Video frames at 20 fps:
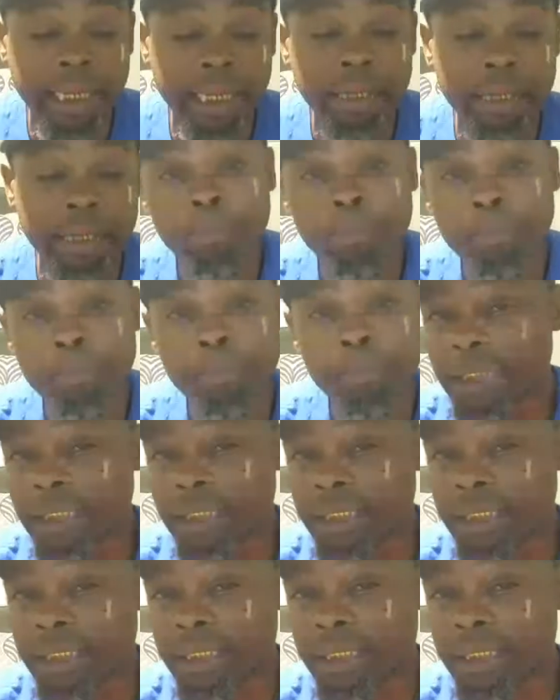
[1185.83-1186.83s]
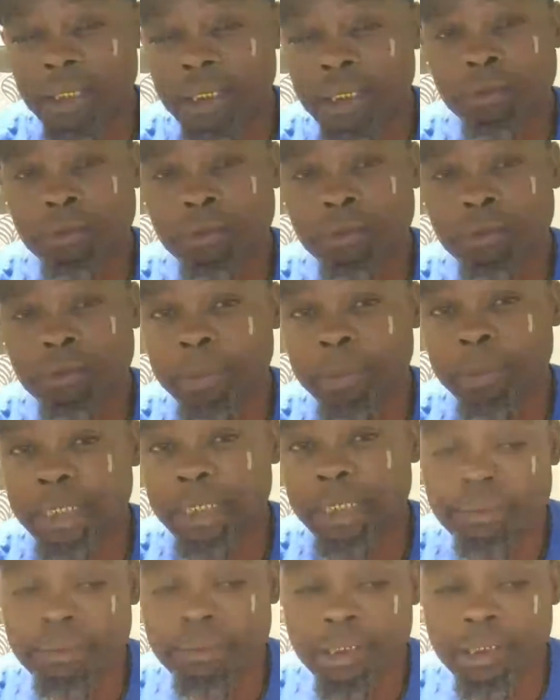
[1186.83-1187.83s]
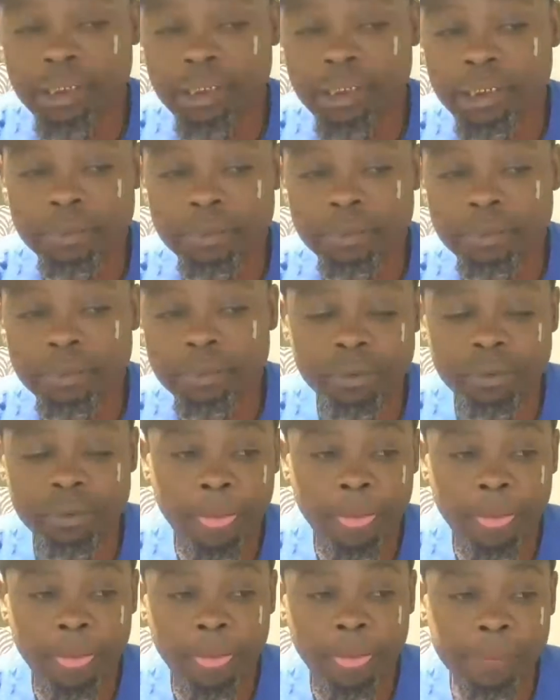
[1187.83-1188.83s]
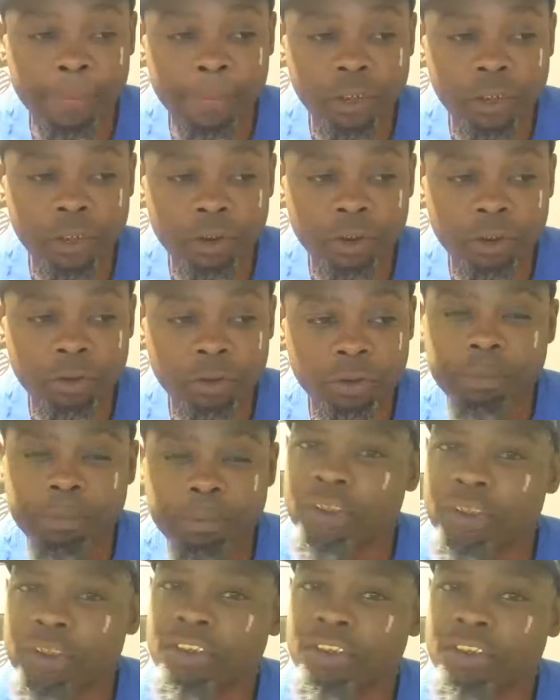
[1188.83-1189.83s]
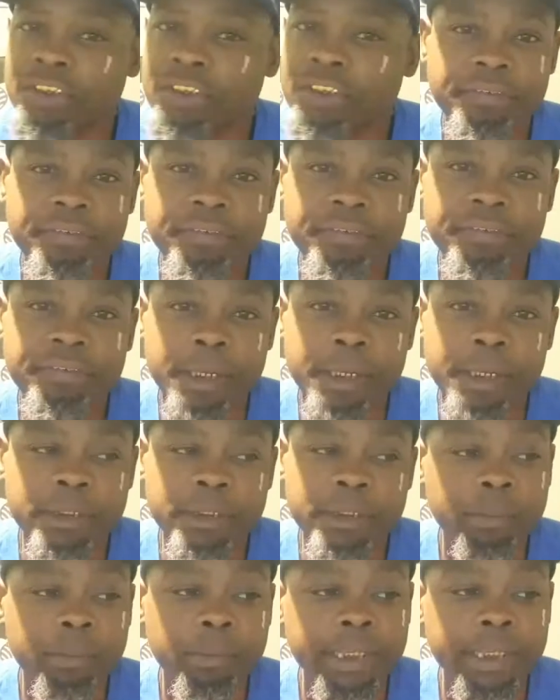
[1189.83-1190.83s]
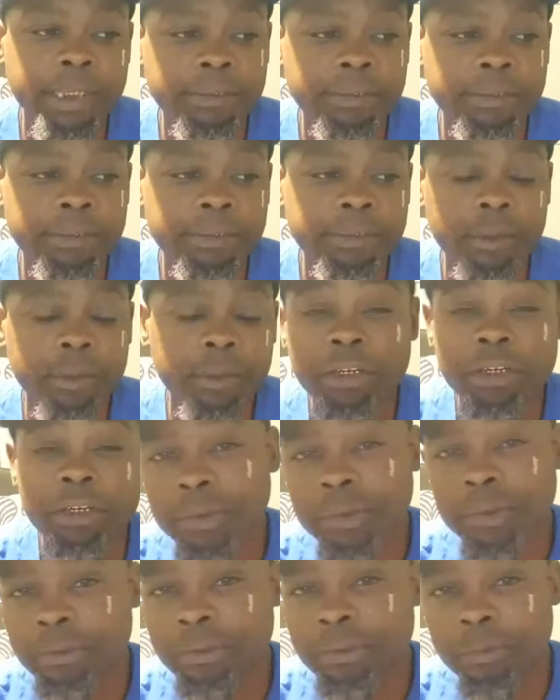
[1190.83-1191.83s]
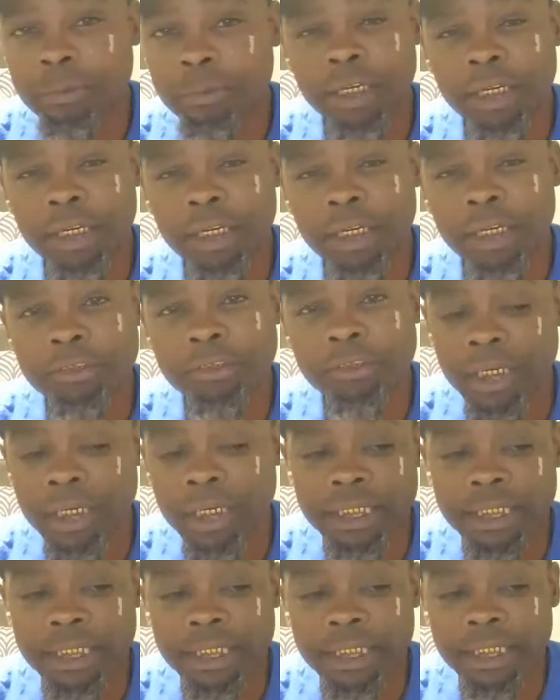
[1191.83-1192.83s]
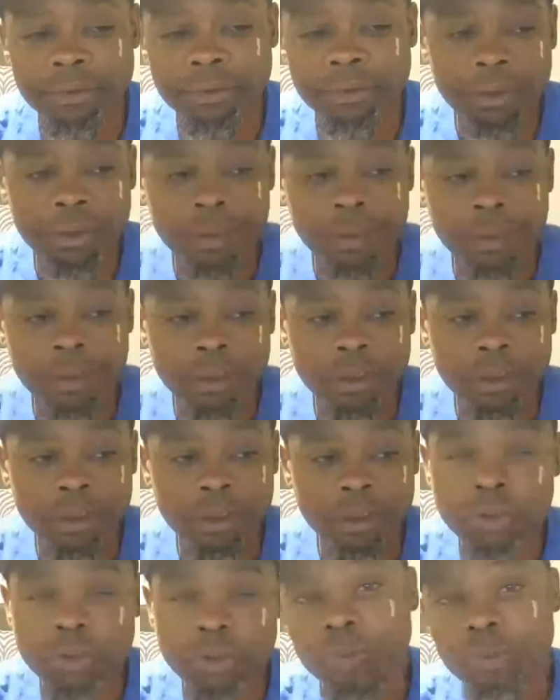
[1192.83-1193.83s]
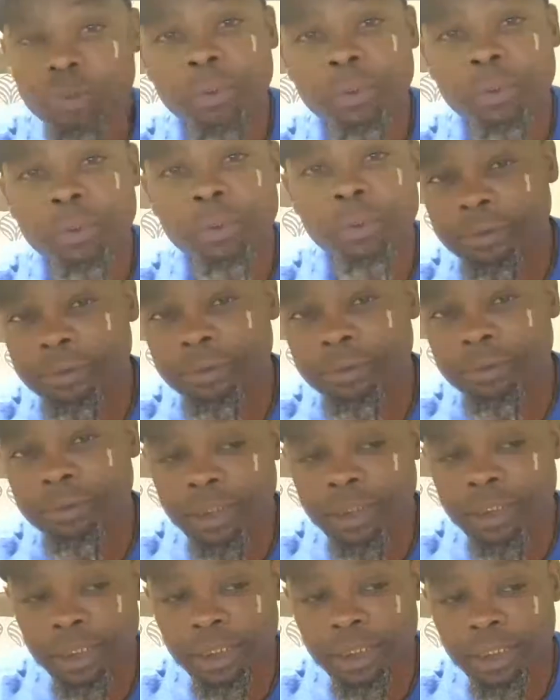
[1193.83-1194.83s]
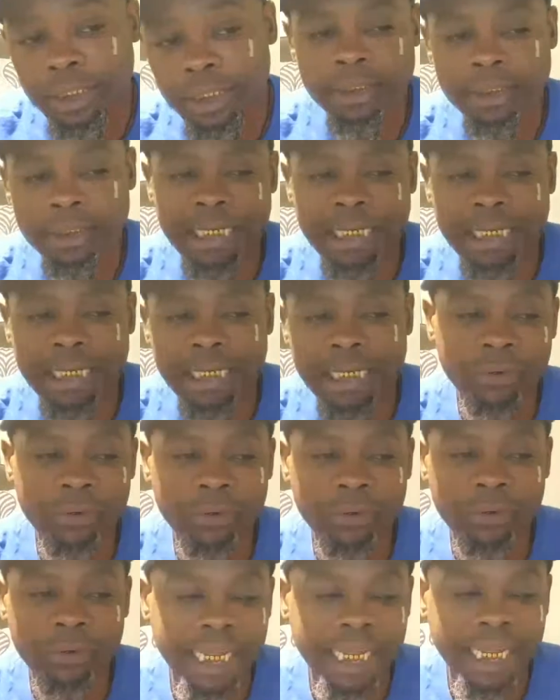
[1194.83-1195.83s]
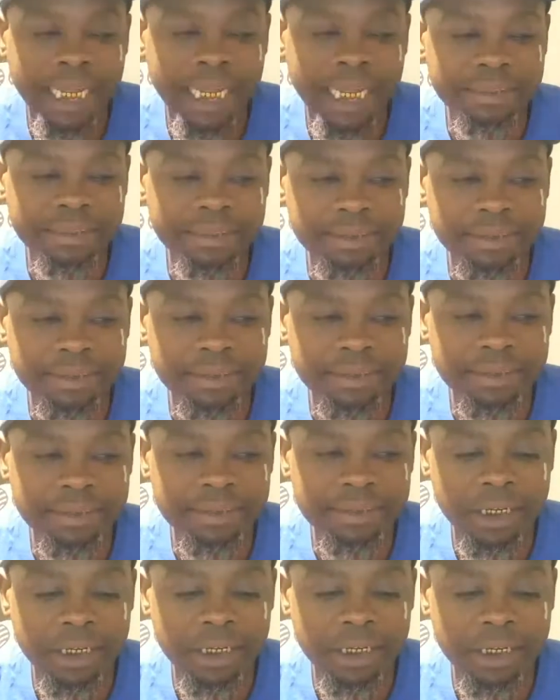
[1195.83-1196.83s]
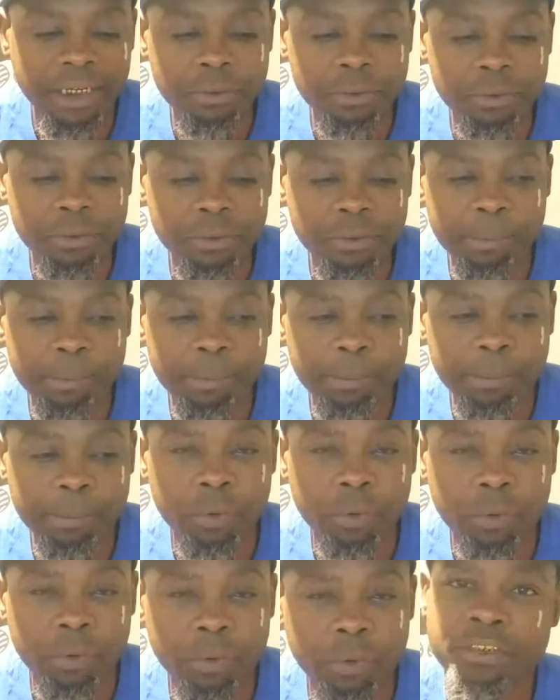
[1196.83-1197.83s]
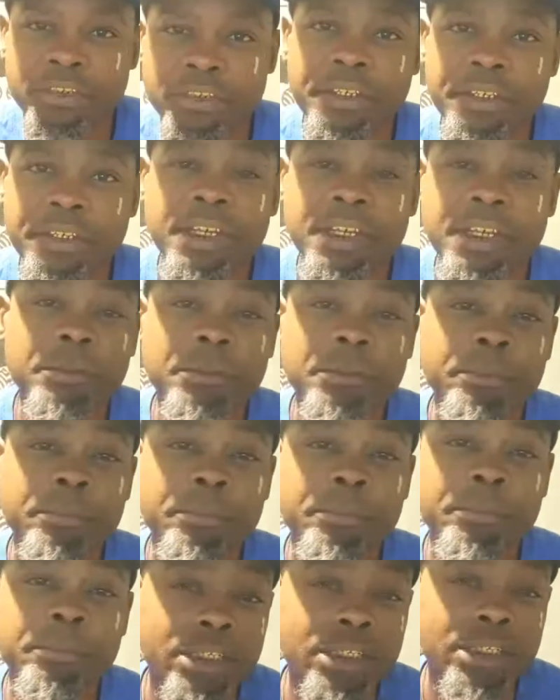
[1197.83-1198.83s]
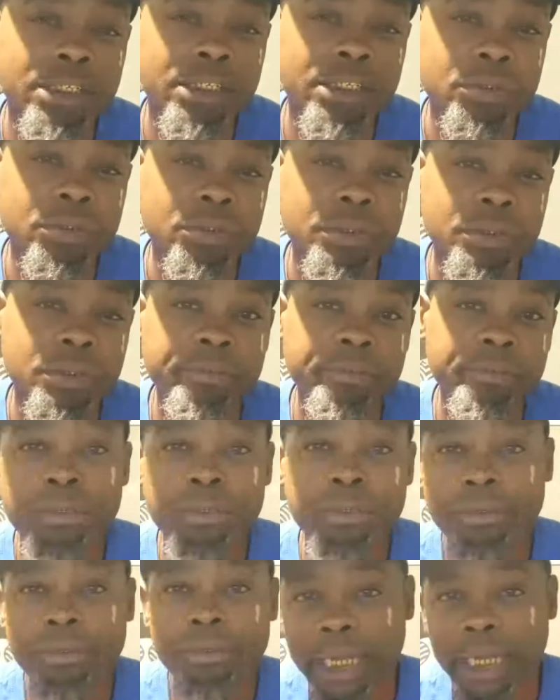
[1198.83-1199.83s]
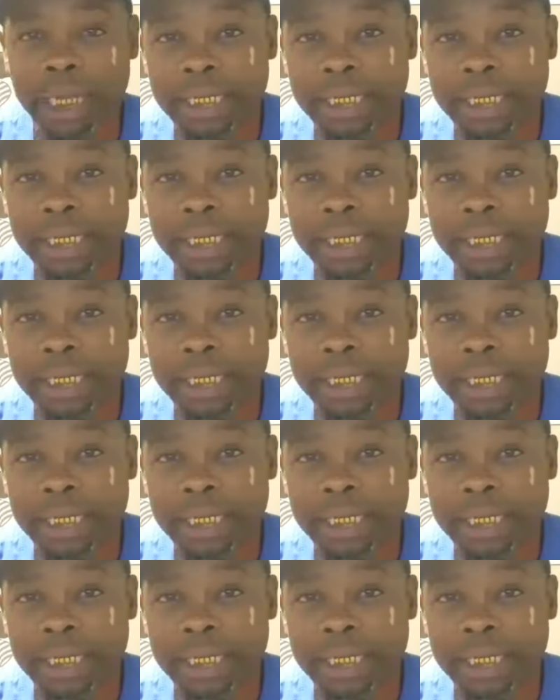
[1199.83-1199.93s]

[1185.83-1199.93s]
from being a and from being an example so you know push yourself family you know what i mean whatever you whatever you're trying to do you, you can do it. One thing I realized uh, a long time ago: if if another man can do it, if he can create